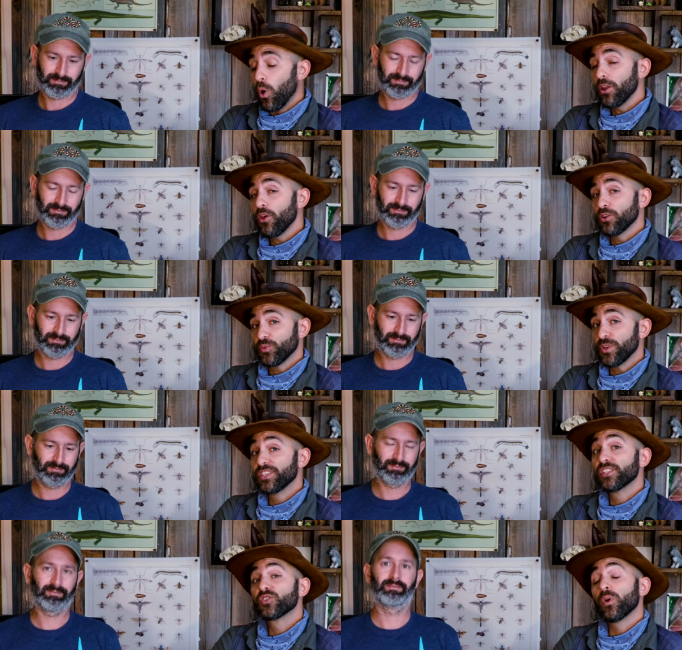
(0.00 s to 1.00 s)
Speaker 1: one of those
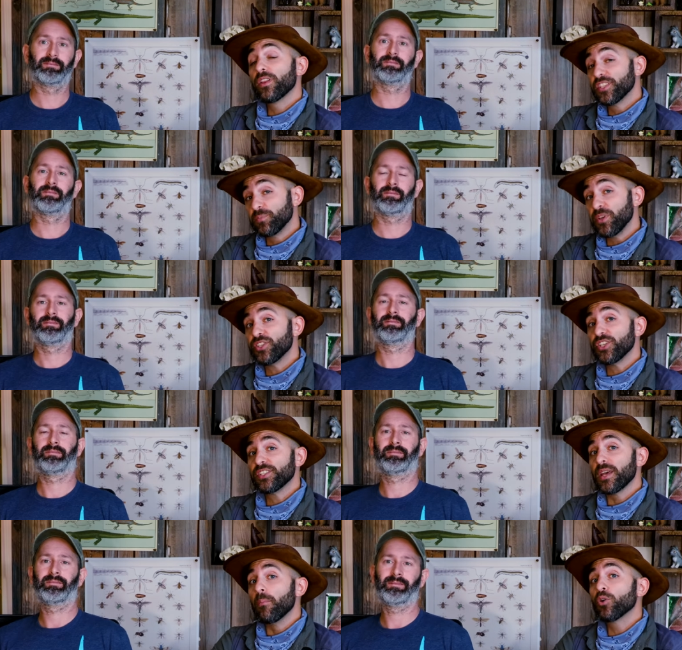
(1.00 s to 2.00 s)
reasons and one of the
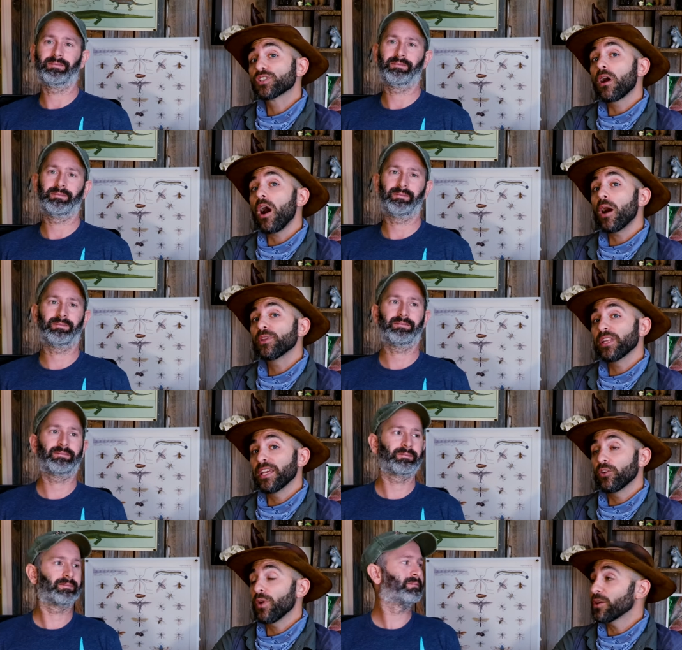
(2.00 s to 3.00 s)
species that most commonly
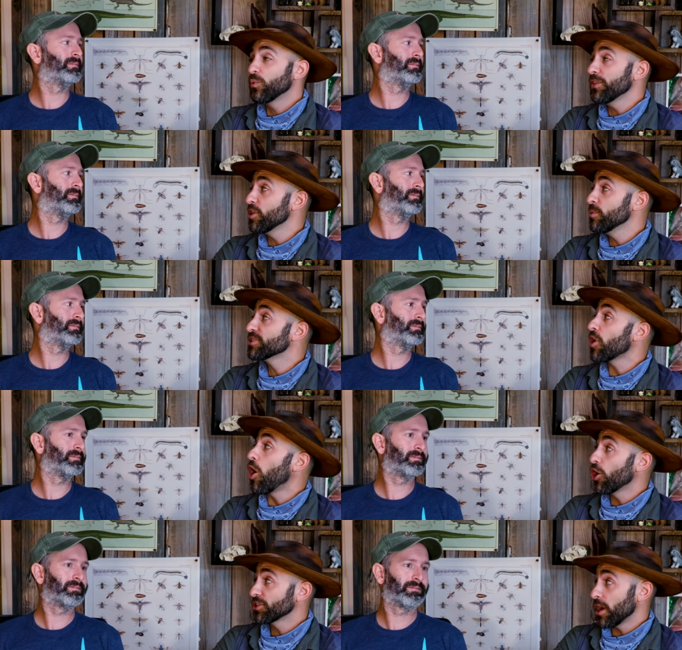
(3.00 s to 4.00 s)
interact with humans
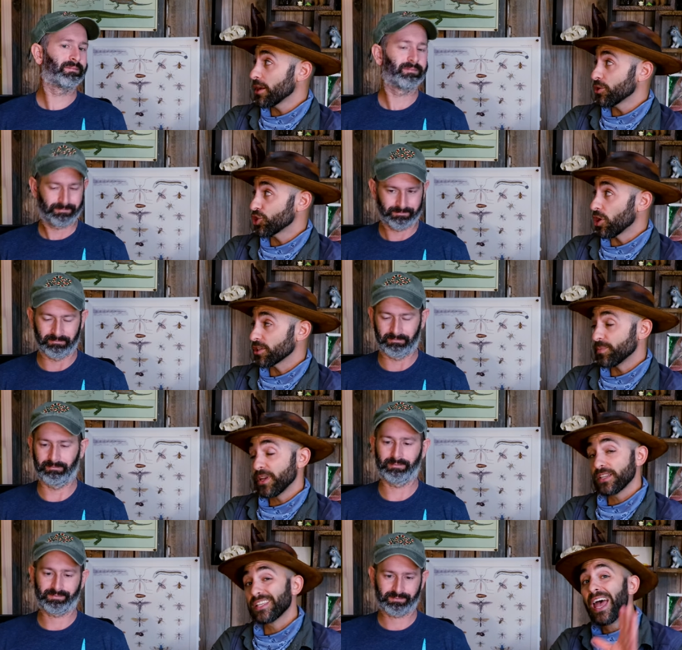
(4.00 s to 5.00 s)
are tiger sharks mm
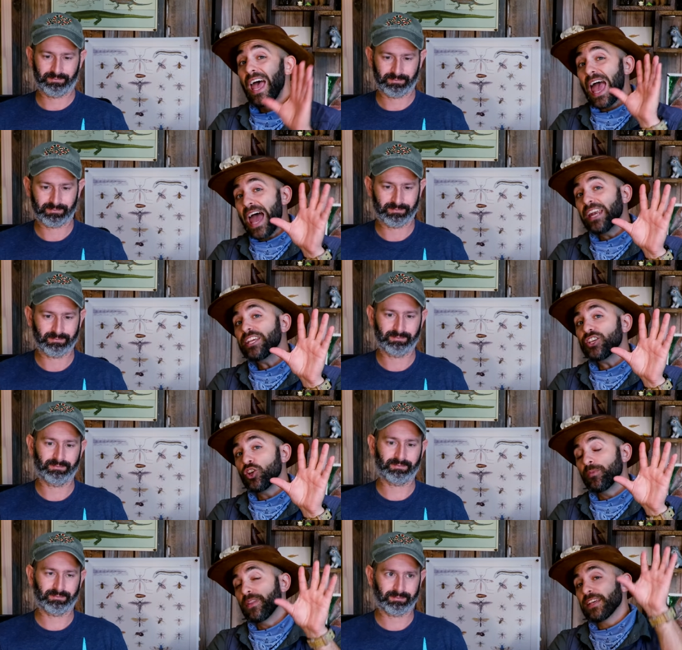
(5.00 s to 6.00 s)
-hmm. because any
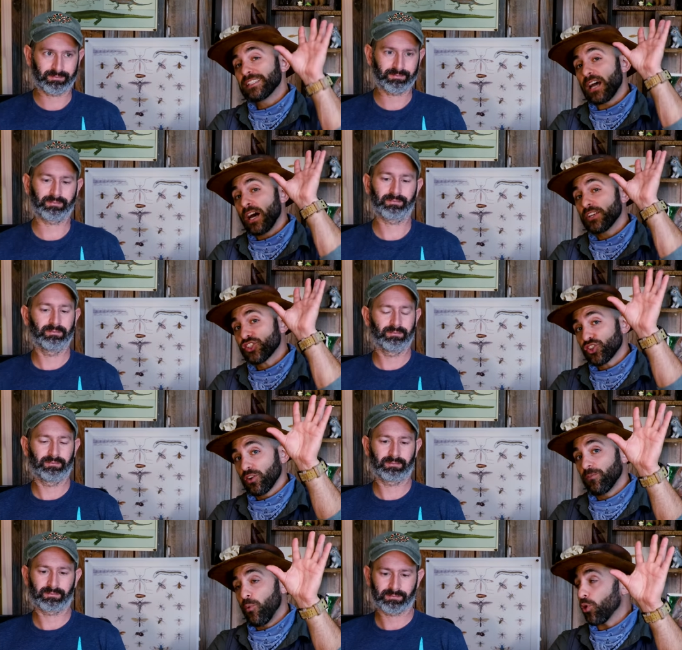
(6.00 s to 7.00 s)
human that's on a
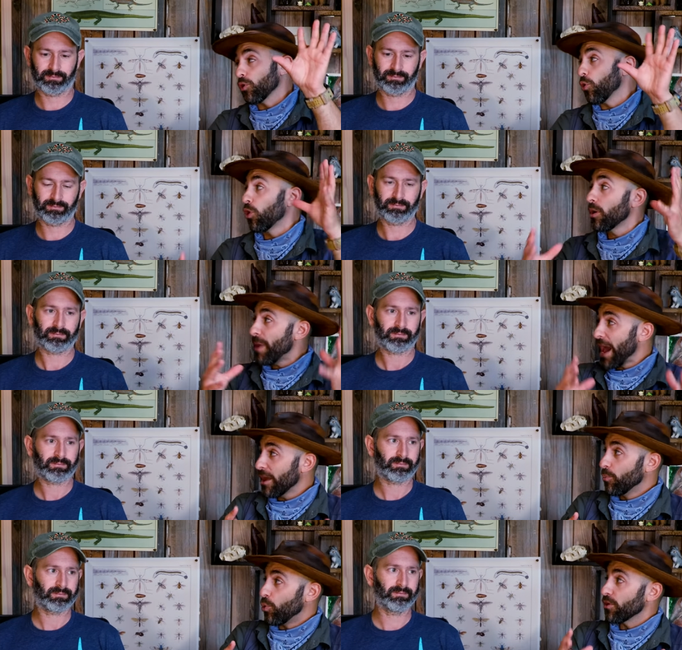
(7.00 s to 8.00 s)
surfboard or a
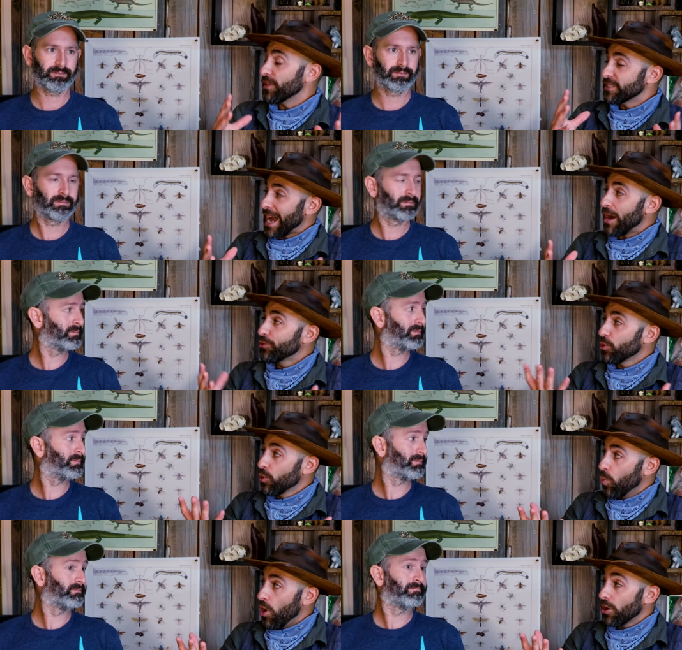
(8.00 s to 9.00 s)
paddleboard that's out there
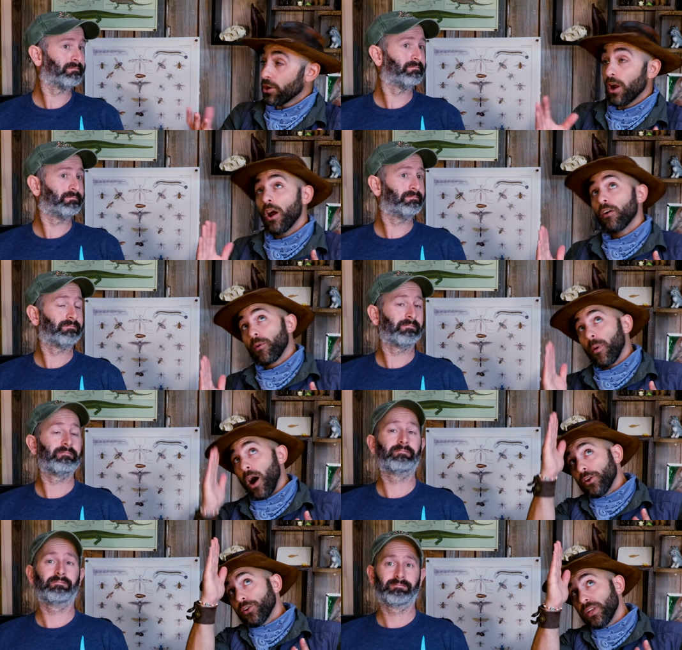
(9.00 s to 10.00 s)
in the water, from
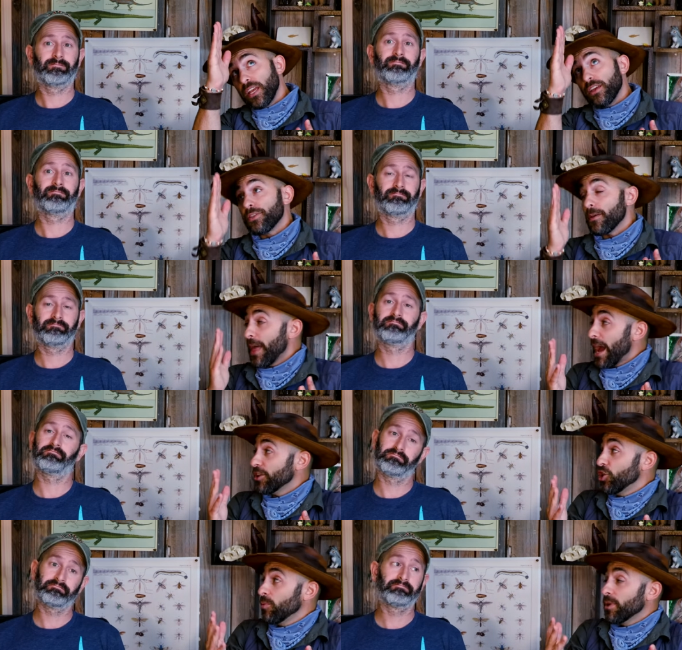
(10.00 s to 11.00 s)
underneath, that
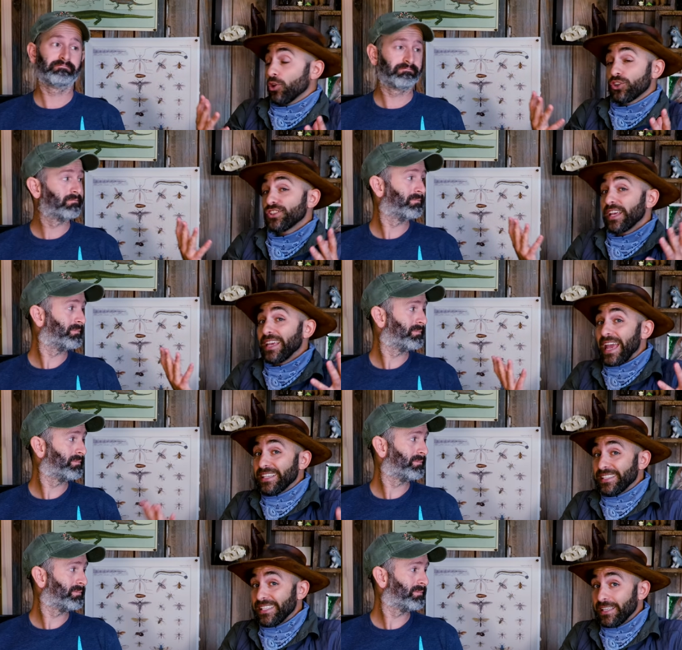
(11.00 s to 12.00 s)
human looks like
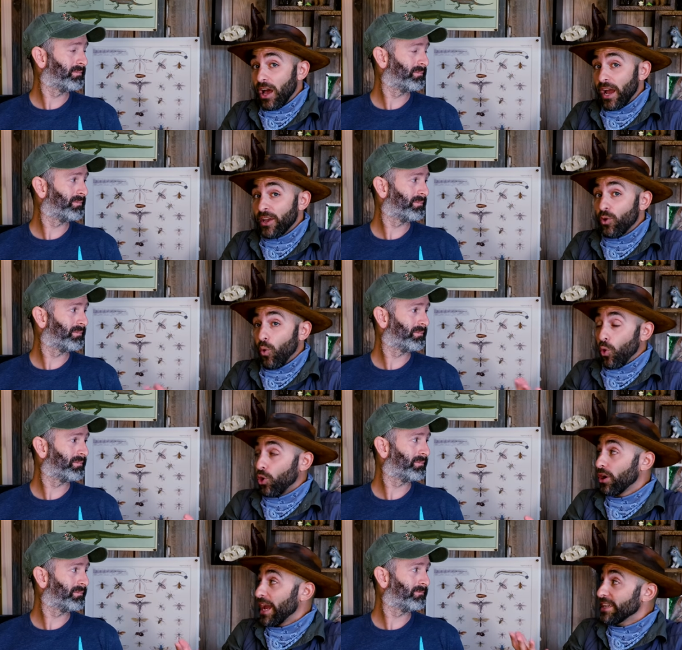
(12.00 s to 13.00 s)
a sea lion
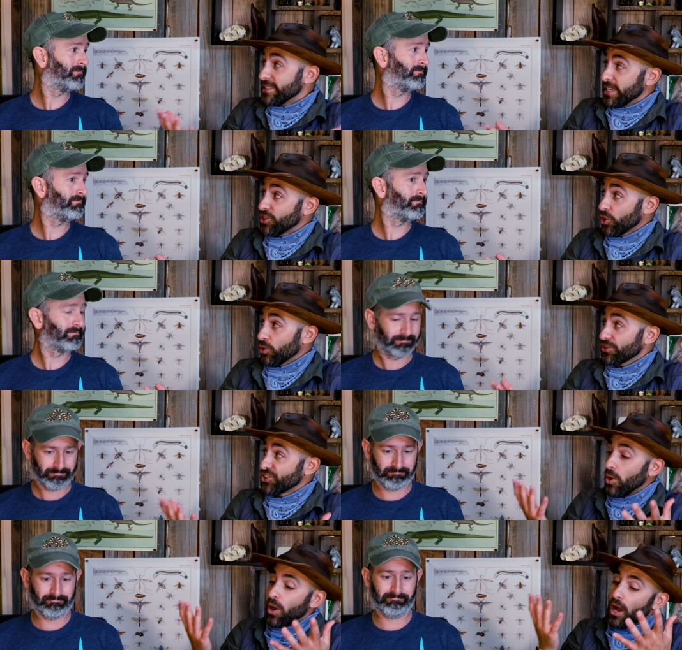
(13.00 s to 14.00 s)
or a sea turtle.
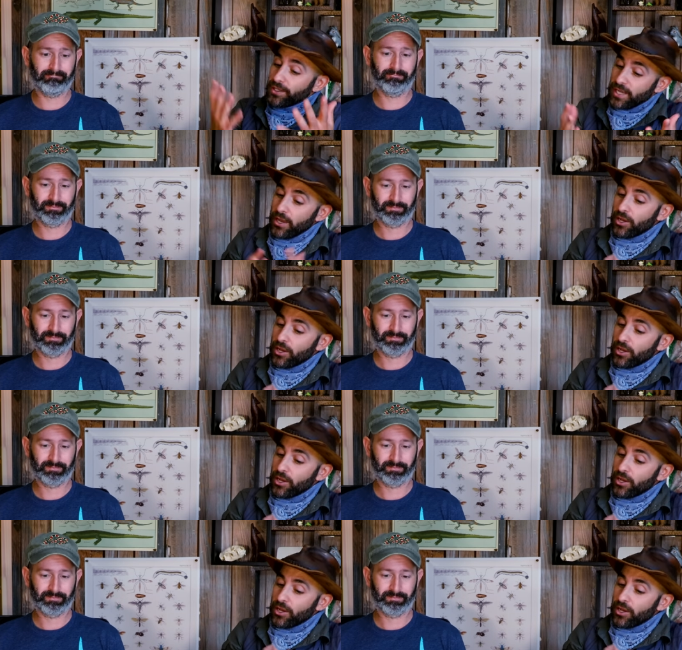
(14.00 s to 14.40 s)
So mm -hmm.